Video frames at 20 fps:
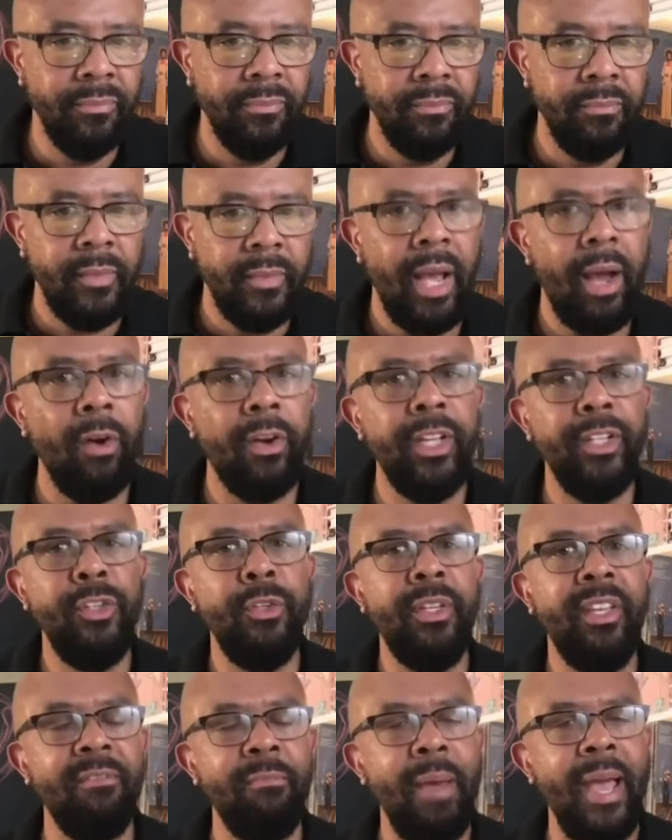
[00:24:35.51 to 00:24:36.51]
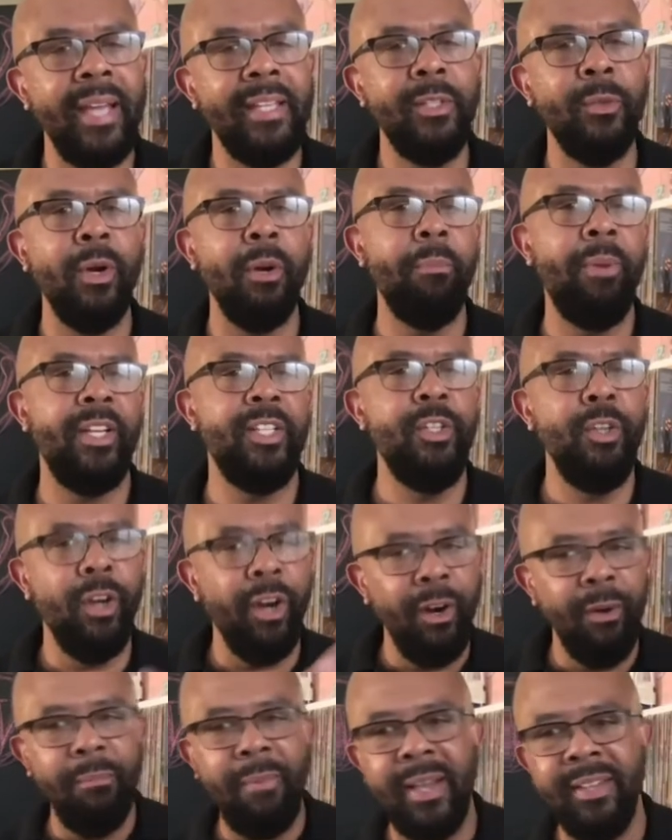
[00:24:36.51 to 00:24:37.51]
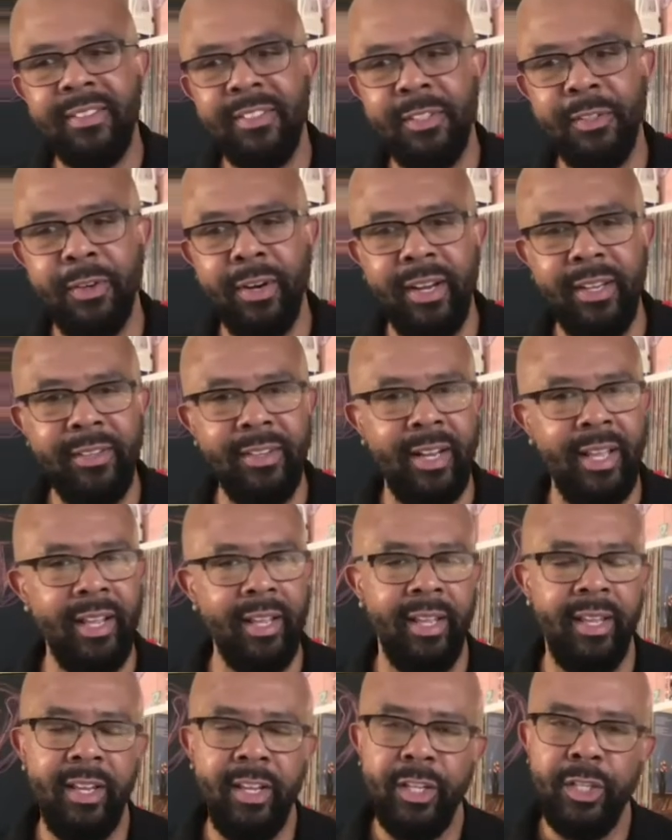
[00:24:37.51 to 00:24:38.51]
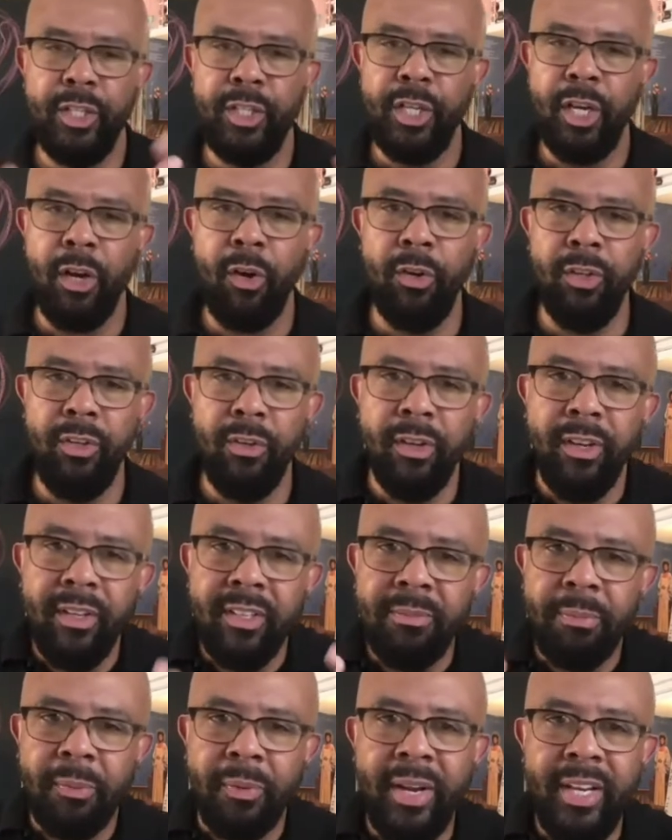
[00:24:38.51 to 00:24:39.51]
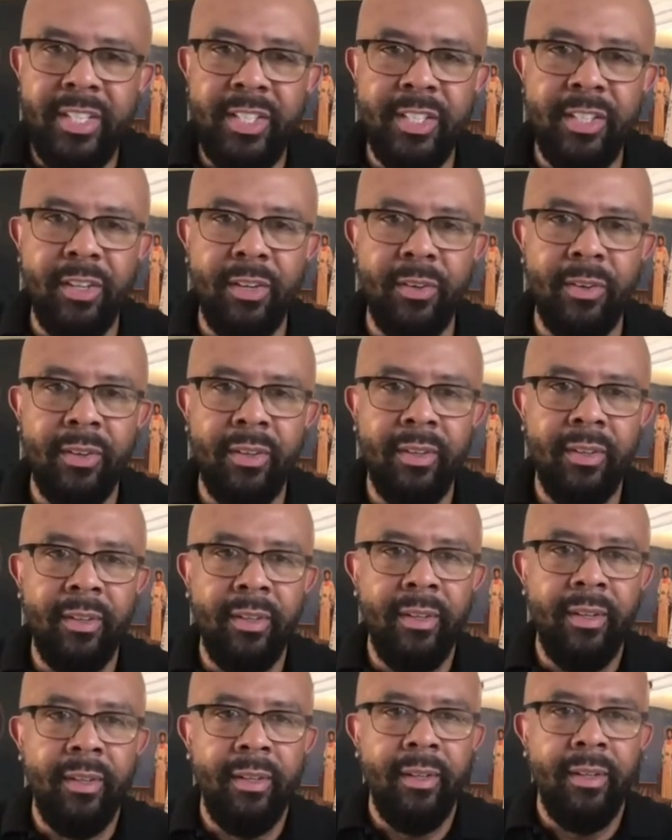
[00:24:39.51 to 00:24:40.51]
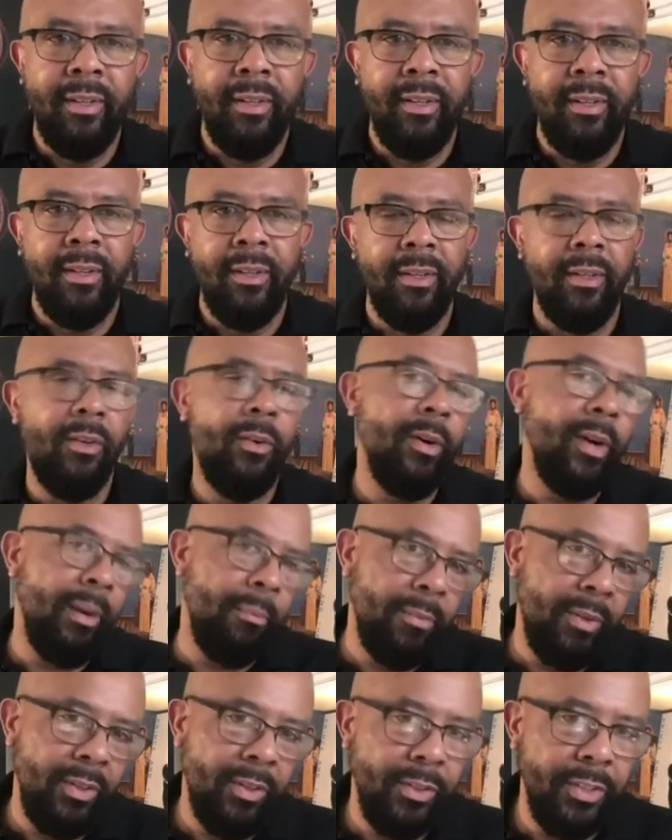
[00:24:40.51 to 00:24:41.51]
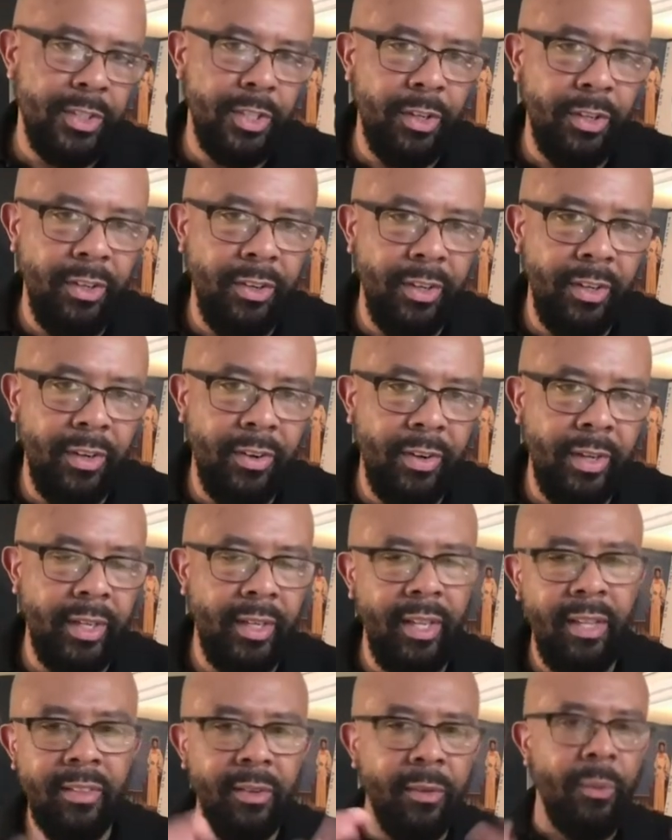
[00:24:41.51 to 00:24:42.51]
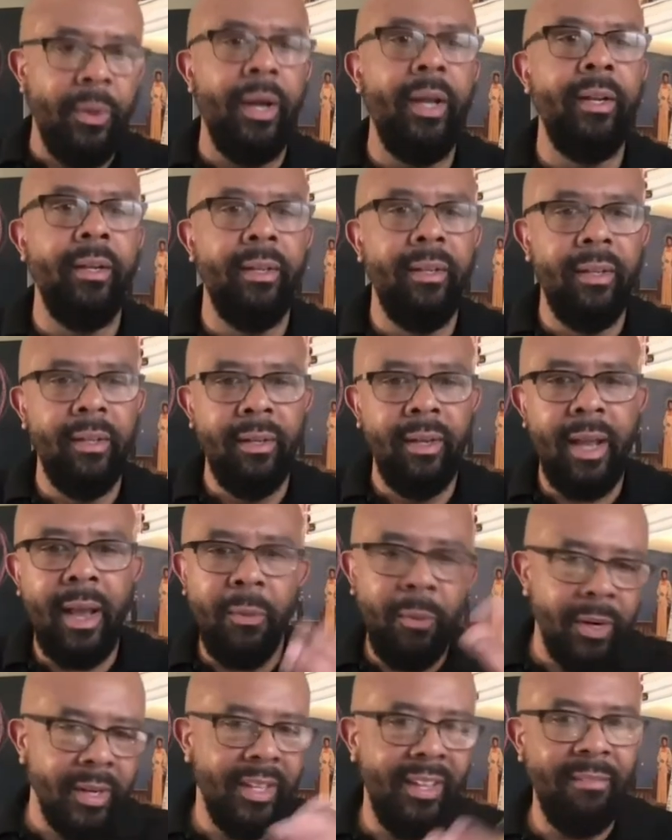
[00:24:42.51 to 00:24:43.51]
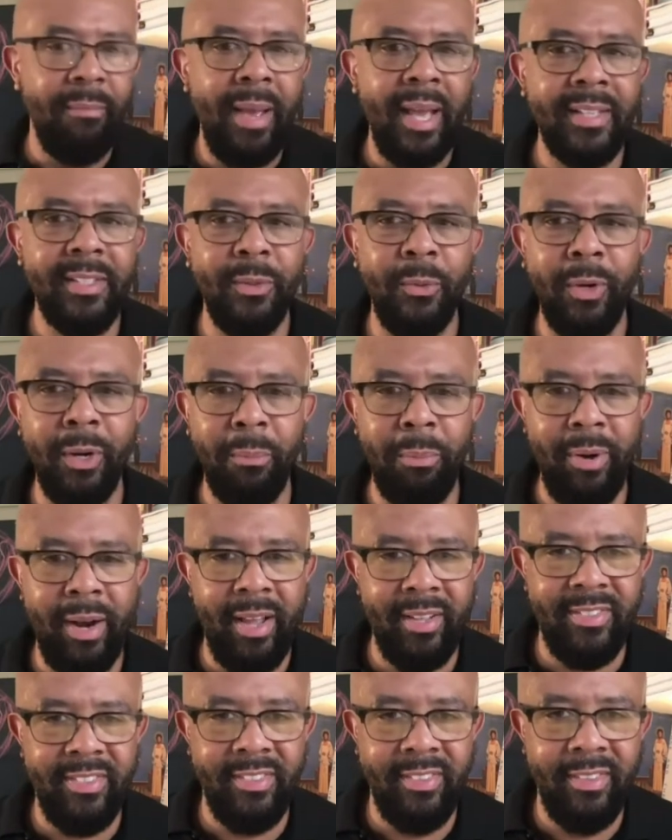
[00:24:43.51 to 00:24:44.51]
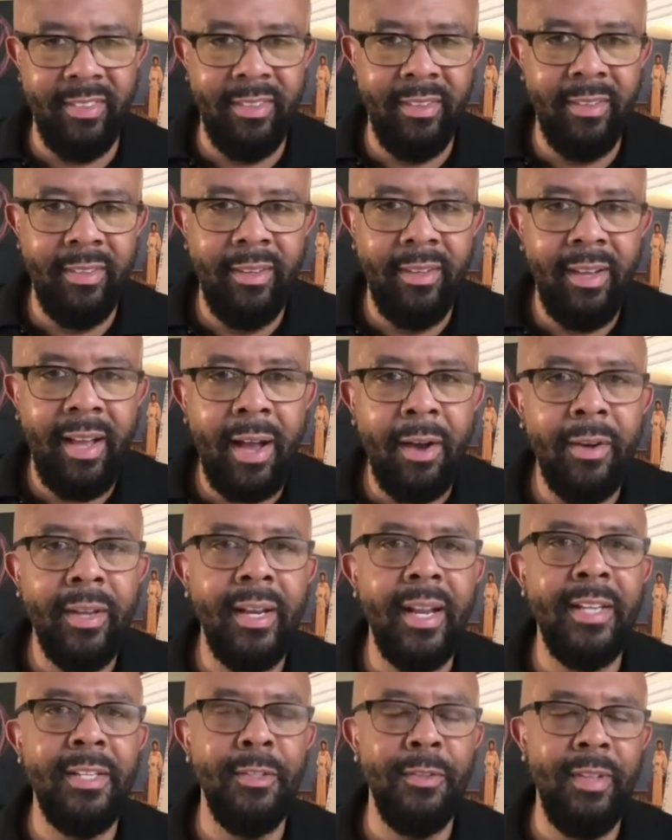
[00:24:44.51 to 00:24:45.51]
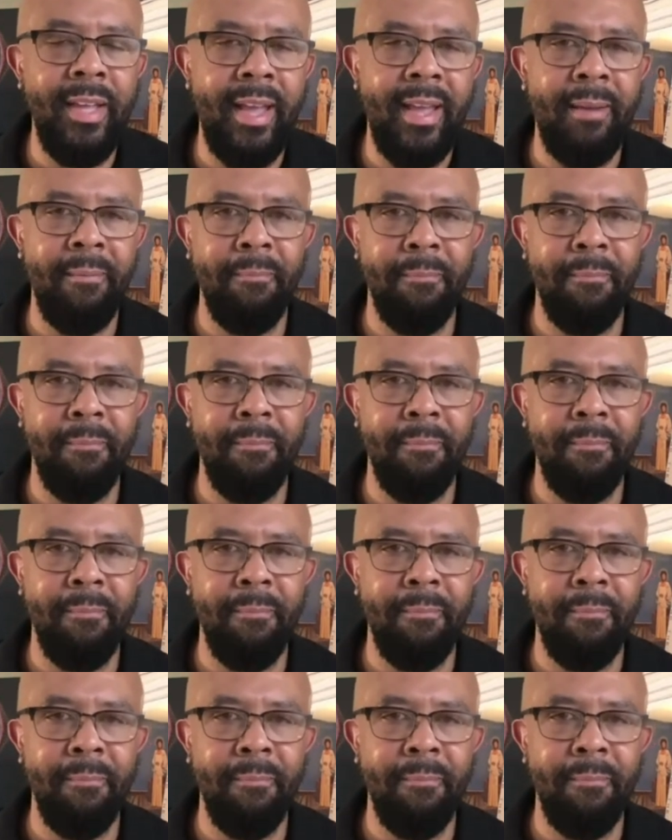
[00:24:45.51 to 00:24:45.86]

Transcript: How can you give back to WordPress? You heard my story and you're like, Joe, you're inspirational, or Joe, you're annoying. Either one. I want to give back to WordPress. How can I do that?